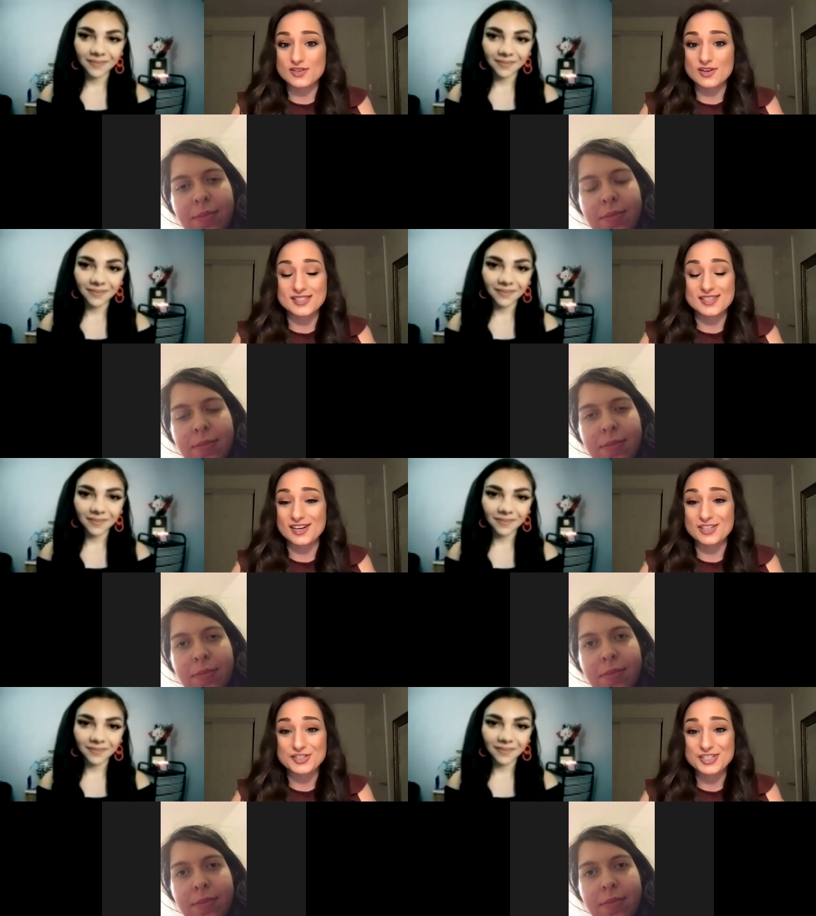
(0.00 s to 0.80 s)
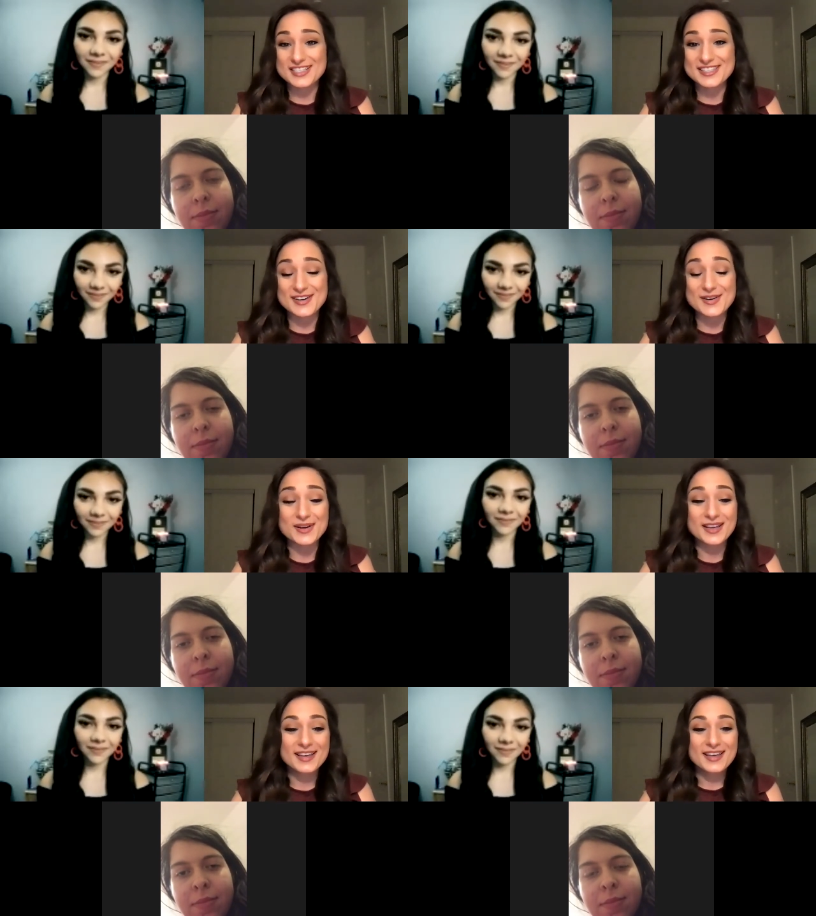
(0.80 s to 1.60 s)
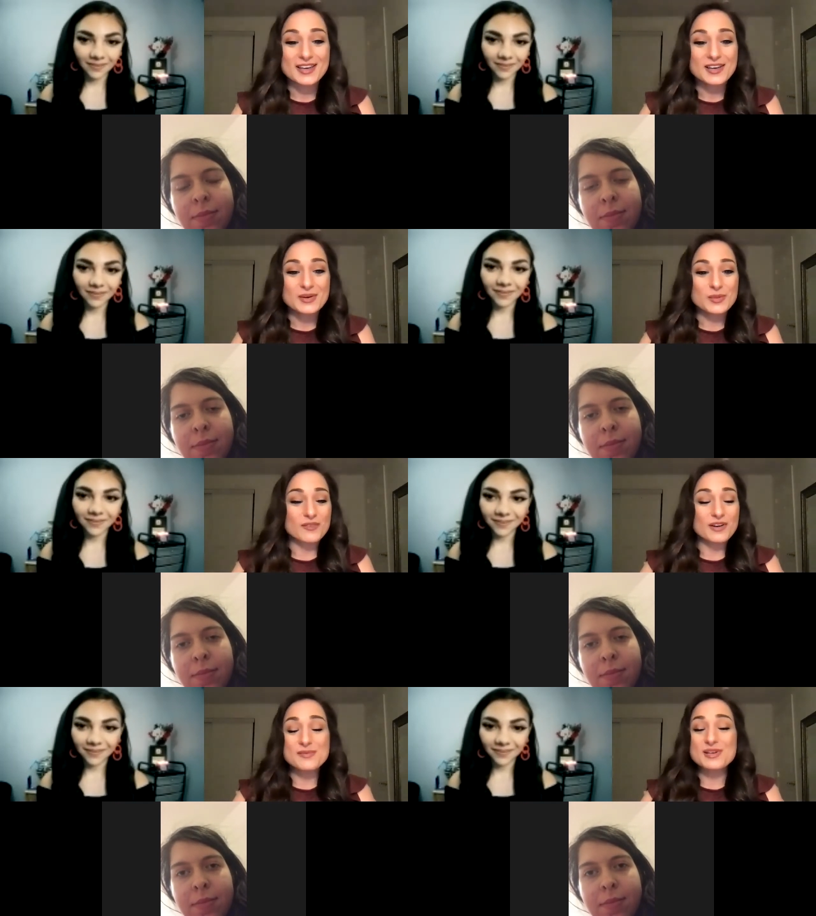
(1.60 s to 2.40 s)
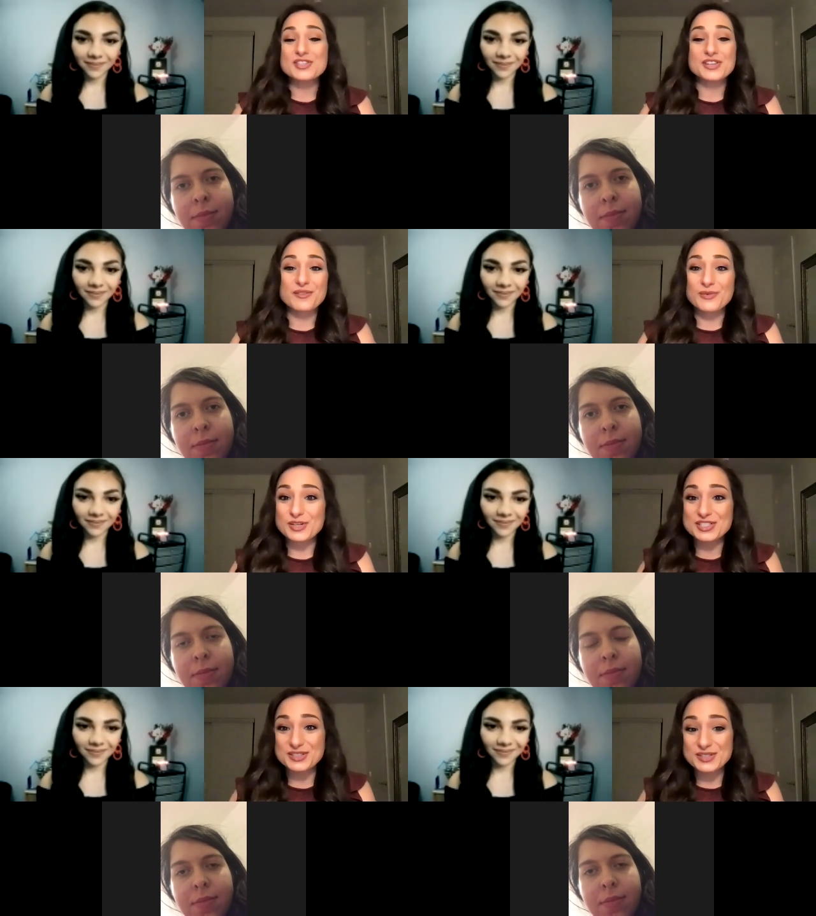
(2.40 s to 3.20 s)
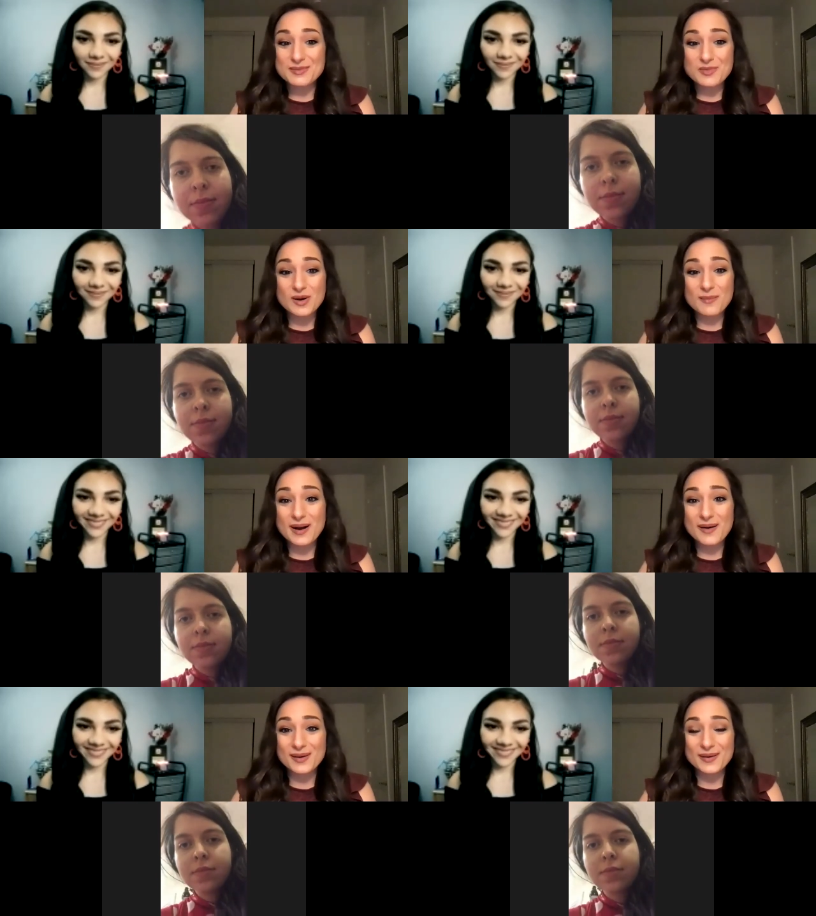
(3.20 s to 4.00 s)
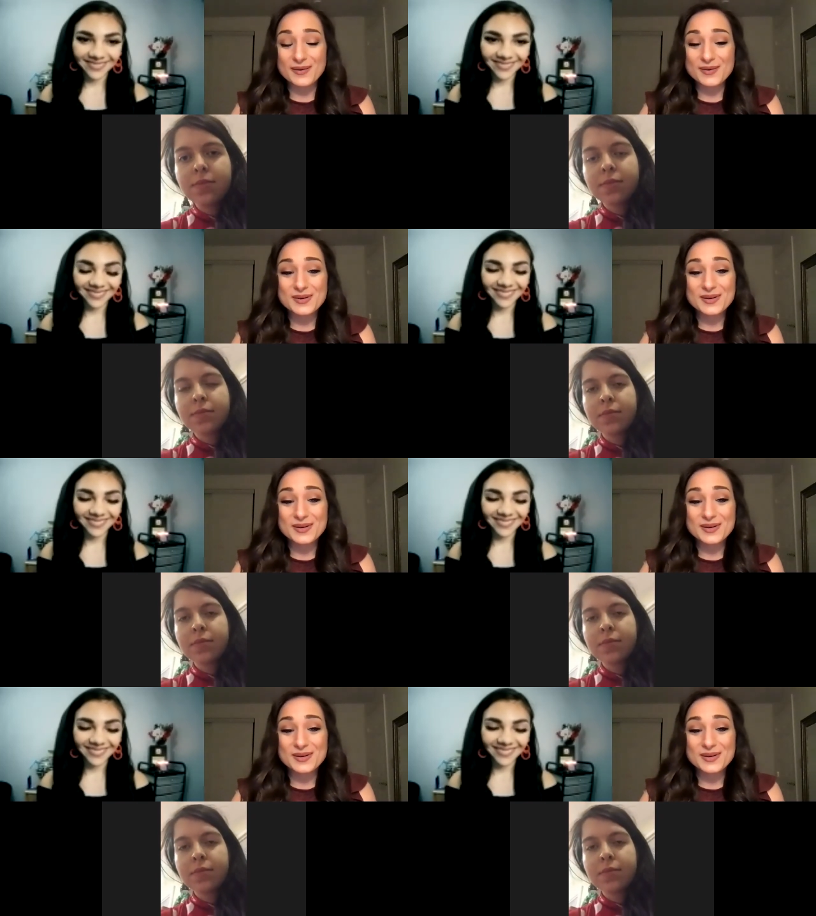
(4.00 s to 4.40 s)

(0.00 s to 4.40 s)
Speaker 1: across the country. So we're very much looking forward to learning more about you. Mm -hmm.